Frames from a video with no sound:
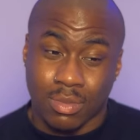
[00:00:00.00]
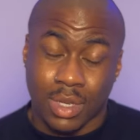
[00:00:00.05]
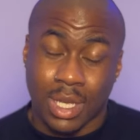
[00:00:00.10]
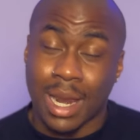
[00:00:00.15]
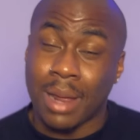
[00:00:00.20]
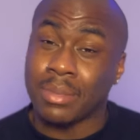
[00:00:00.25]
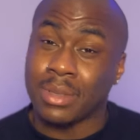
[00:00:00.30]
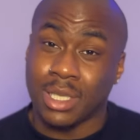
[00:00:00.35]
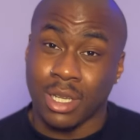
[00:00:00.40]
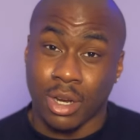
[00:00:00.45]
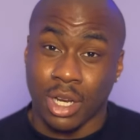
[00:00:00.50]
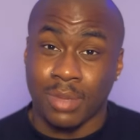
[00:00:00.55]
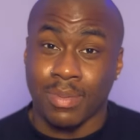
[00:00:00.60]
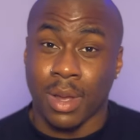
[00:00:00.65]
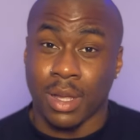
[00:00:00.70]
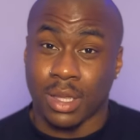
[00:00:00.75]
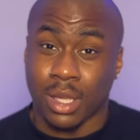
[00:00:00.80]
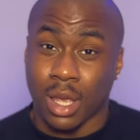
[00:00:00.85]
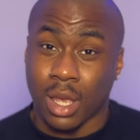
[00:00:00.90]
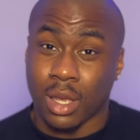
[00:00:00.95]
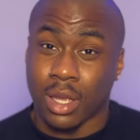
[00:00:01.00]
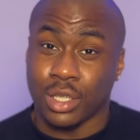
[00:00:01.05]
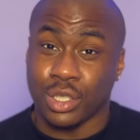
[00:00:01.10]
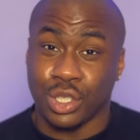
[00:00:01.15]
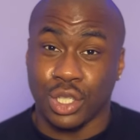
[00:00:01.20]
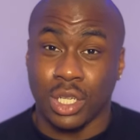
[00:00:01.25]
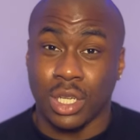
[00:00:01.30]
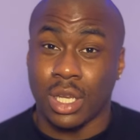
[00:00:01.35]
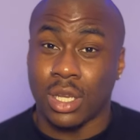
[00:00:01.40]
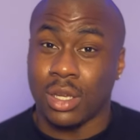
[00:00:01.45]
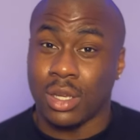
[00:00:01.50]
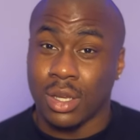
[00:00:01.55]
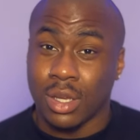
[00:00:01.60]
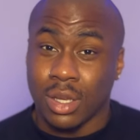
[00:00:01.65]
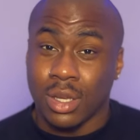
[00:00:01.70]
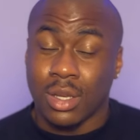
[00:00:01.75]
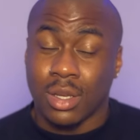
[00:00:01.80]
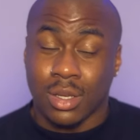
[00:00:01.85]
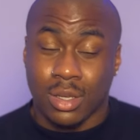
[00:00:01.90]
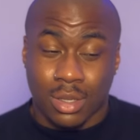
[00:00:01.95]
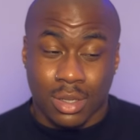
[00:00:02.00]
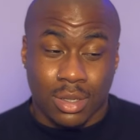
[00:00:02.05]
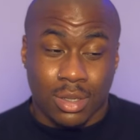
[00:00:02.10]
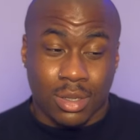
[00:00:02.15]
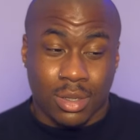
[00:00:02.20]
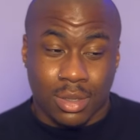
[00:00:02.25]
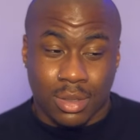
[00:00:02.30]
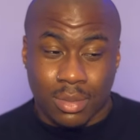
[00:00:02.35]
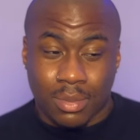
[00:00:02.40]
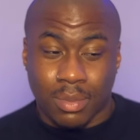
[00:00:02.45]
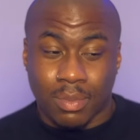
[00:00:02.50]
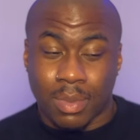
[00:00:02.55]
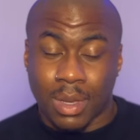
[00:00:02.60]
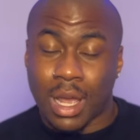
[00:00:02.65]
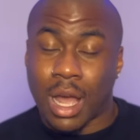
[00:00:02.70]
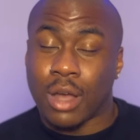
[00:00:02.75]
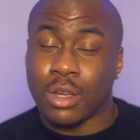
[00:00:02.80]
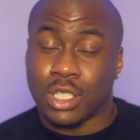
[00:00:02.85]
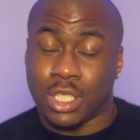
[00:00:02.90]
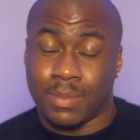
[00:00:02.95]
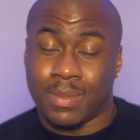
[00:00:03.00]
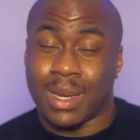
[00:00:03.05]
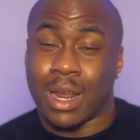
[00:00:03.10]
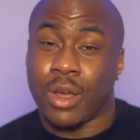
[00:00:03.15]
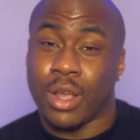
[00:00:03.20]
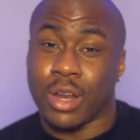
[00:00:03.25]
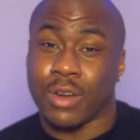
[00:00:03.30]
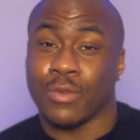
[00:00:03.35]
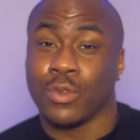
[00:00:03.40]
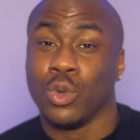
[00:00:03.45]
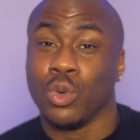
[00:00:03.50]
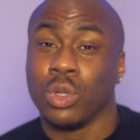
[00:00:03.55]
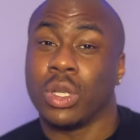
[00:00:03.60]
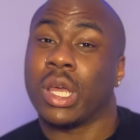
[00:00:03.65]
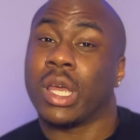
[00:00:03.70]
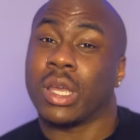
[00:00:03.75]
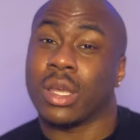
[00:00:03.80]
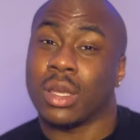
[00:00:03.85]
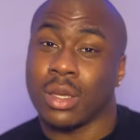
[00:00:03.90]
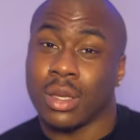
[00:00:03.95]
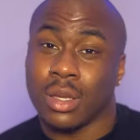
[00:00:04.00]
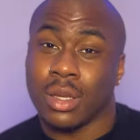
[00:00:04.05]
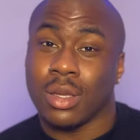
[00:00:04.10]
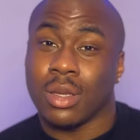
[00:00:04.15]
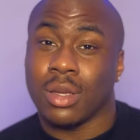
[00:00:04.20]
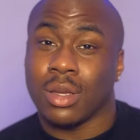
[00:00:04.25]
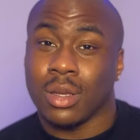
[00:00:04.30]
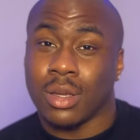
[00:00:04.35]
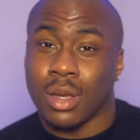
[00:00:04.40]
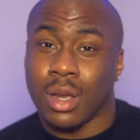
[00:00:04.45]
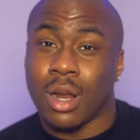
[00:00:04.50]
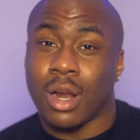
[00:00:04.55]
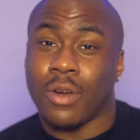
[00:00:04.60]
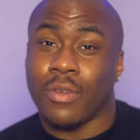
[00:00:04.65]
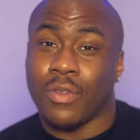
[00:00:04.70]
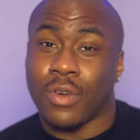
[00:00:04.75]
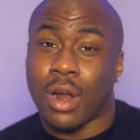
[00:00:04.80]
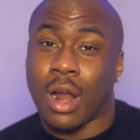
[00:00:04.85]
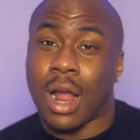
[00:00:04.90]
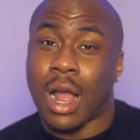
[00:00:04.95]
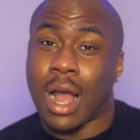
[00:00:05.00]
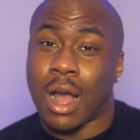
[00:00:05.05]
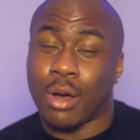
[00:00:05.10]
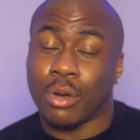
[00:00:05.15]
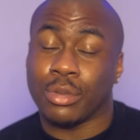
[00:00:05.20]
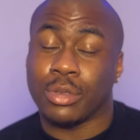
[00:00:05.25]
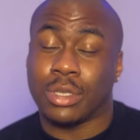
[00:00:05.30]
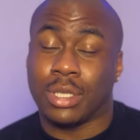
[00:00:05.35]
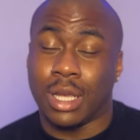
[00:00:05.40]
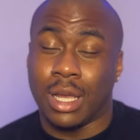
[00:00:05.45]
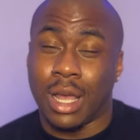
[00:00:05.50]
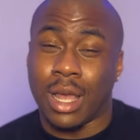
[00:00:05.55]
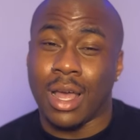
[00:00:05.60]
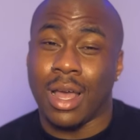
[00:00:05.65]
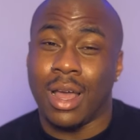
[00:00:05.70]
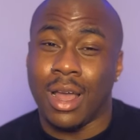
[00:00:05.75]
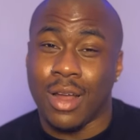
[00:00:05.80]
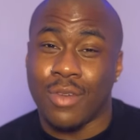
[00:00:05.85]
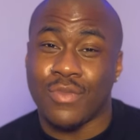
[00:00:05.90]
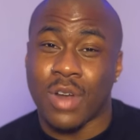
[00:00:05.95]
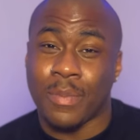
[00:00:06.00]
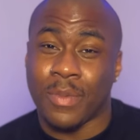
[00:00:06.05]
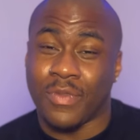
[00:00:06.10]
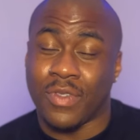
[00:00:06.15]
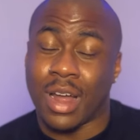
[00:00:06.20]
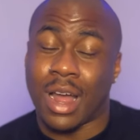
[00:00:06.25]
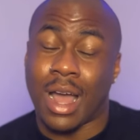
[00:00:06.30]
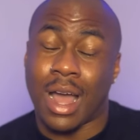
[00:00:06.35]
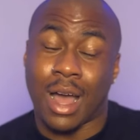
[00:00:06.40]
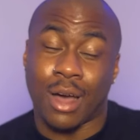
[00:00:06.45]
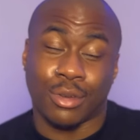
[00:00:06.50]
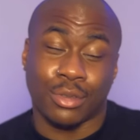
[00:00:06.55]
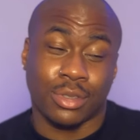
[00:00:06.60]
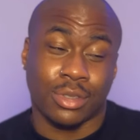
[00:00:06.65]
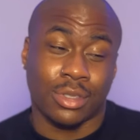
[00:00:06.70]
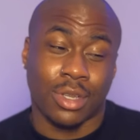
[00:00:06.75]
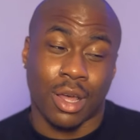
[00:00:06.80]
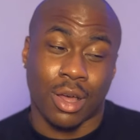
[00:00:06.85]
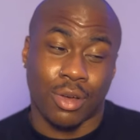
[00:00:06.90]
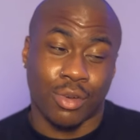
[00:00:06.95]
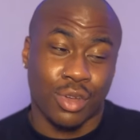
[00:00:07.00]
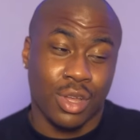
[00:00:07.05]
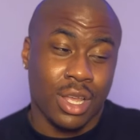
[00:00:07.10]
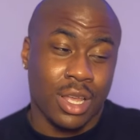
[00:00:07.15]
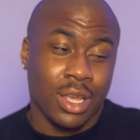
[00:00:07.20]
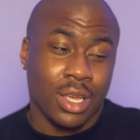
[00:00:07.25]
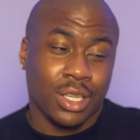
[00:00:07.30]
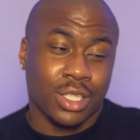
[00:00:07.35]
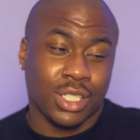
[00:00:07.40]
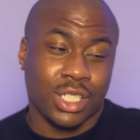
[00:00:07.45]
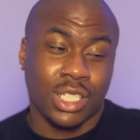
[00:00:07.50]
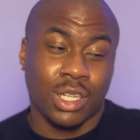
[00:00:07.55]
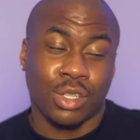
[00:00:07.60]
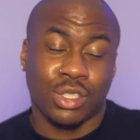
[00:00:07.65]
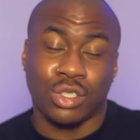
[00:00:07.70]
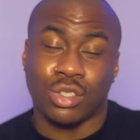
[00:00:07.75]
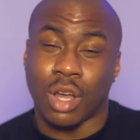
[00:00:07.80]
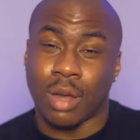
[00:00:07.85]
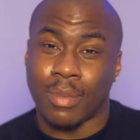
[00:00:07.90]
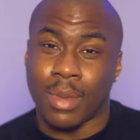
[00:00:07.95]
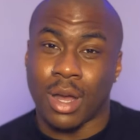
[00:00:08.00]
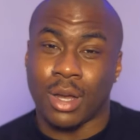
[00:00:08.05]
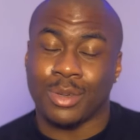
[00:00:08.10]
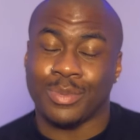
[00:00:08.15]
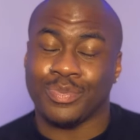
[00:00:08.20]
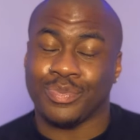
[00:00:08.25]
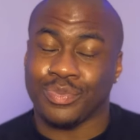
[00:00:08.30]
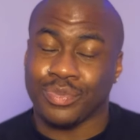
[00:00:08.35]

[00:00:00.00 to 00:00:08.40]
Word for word: And I'm serious about that, because she be out, she's been out here ruling her for her house, repping for her house, so she knows what she's talking about.